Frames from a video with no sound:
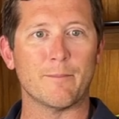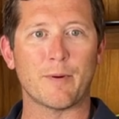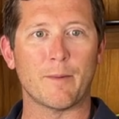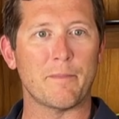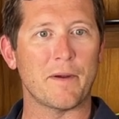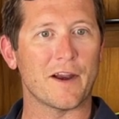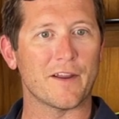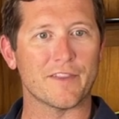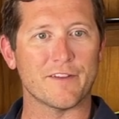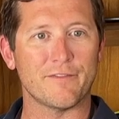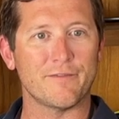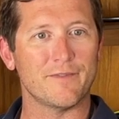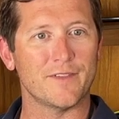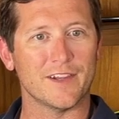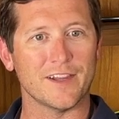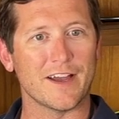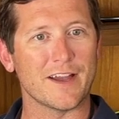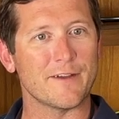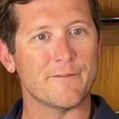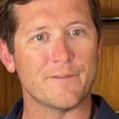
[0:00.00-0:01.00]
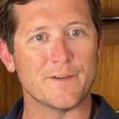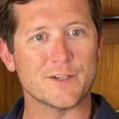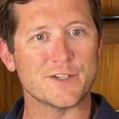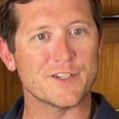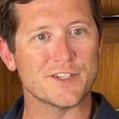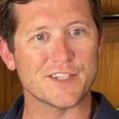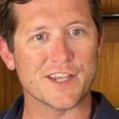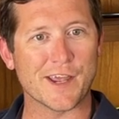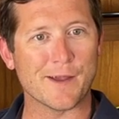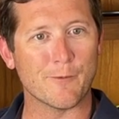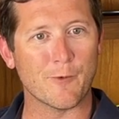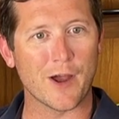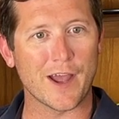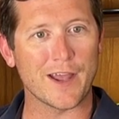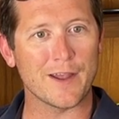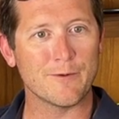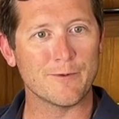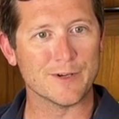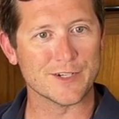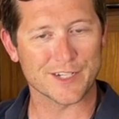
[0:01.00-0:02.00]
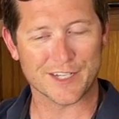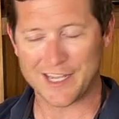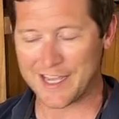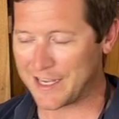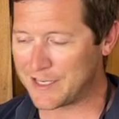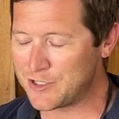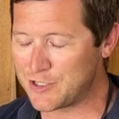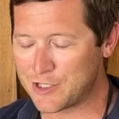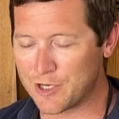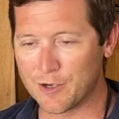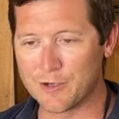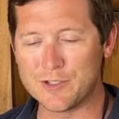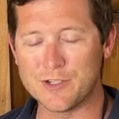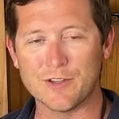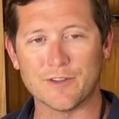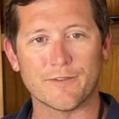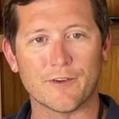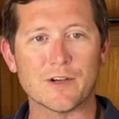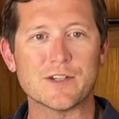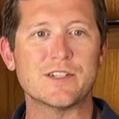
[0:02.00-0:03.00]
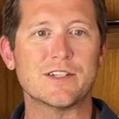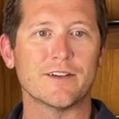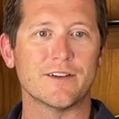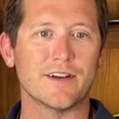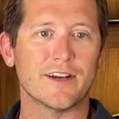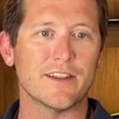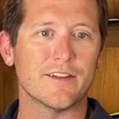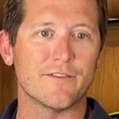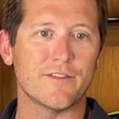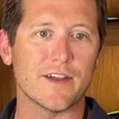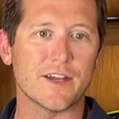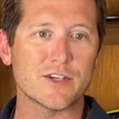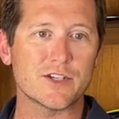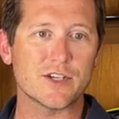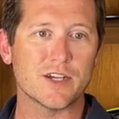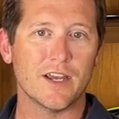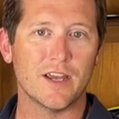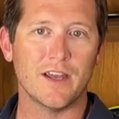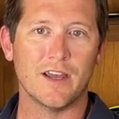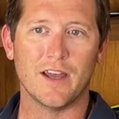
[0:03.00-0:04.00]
prepare the lionfish the same way, which again shows you the versatility of the fish.